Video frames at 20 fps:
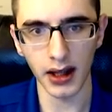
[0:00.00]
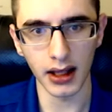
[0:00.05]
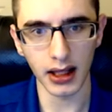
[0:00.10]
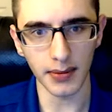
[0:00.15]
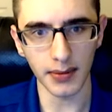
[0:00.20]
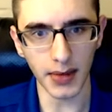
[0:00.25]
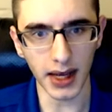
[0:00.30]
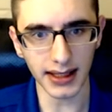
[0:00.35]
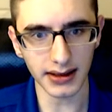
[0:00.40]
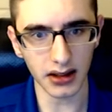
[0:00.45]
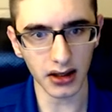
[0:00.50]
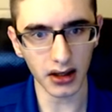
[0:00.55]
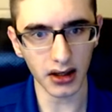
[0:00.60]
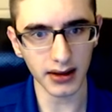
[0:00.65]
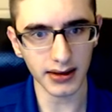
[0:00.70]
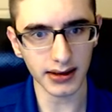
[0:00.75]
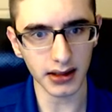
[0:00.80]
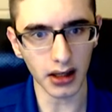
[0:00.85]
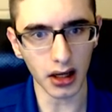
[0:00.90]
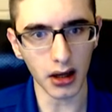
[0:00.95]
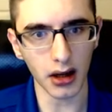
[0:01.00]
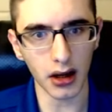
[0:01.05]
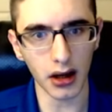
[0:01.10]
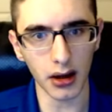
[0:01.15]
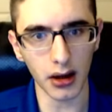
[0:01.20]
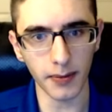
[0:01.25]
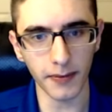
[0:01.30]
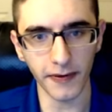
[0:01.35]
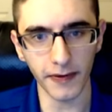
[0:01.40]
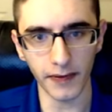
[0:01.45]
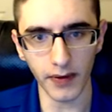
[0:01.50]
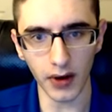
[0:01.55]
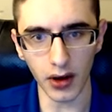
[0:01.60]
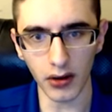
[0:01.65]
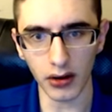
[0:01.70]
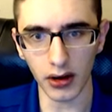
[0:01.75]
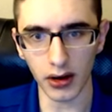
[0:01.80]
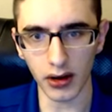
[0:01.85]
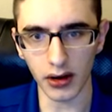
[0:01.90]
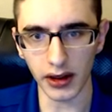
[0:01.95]
The mascots up for
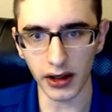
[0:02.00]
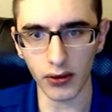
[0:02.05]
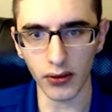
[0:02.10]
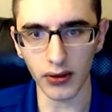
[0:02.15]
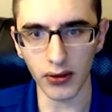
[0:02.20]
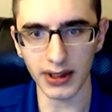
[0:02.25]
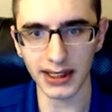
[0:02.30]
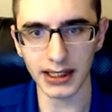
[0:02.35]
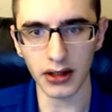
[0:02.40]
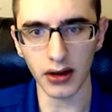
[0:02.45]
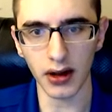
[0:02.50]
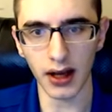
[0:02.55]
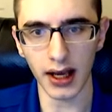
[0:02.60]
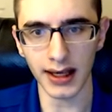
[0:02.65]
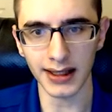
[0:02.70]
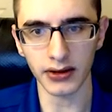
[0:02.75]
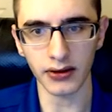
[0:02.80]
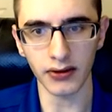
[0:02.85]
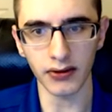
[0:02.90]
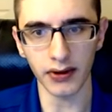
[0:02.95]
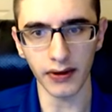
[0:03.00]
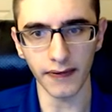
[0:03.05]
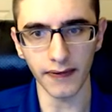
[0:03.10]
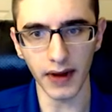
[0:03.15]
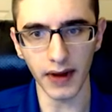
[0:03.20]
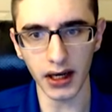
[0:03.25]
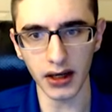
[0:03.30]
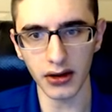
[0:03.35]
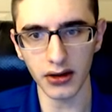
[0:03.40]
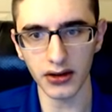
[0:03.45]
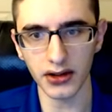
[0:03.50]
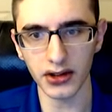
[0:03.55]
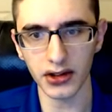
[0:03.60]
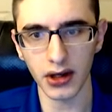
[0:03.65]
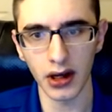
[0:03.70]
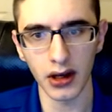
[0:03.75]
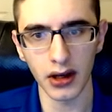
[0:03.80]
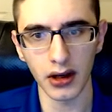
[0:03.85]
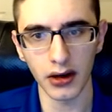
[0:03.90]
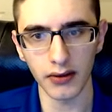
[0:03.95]
vote are the Quartz Hill High School Defenders,
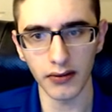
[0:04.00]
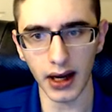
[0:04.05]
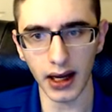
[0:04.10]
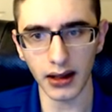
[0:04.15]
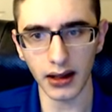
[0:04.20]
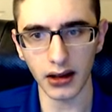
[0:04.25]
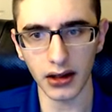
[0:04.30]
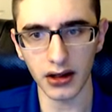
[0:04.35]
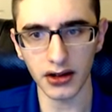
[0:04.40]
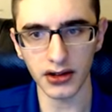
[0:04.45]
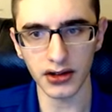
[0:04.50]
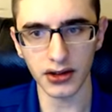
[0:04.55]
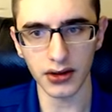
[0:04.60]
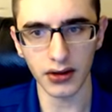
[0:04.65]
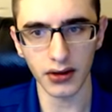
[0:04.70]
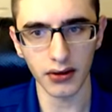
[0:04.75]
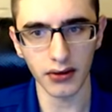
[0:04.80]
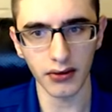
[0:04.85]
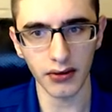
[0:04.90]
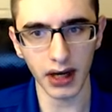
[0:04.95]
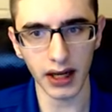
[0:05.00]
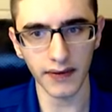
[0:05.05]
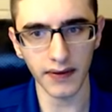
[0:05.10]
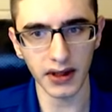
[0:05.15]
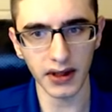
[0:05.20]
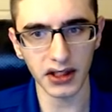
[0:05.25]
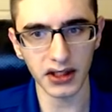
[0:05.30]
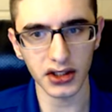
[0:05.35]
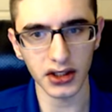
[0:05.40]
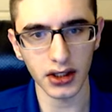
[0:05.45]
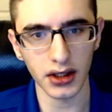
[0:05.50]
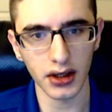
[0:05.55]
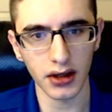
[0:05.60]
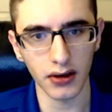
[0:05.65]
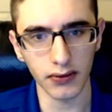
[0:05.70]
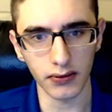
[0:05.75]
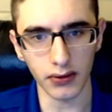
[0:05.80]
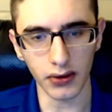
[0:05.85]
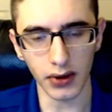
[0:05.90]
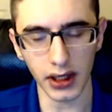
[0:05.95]
Rattlers, Ravens,
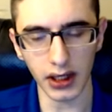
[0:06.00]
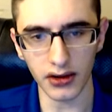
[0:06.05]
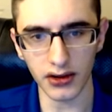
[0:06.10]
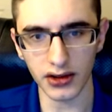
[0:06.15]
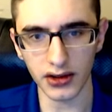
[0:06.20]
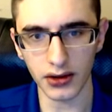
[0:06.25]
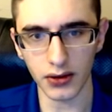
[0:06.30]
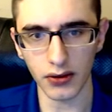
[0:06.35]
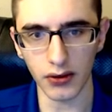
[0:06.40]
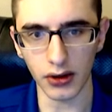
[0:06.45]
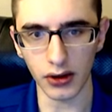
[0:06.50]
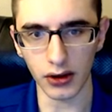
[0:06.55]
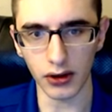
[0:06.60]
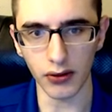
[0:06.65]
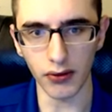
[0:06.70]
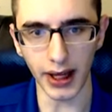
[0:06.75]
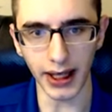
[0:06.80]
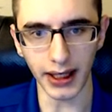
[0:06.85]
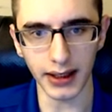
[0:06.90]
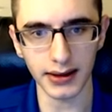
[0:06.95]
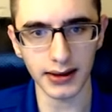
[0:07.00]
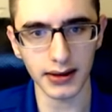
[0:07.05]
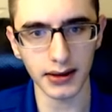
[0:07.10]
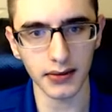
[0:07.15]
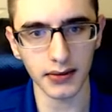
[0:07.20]
Royals, or Quakes.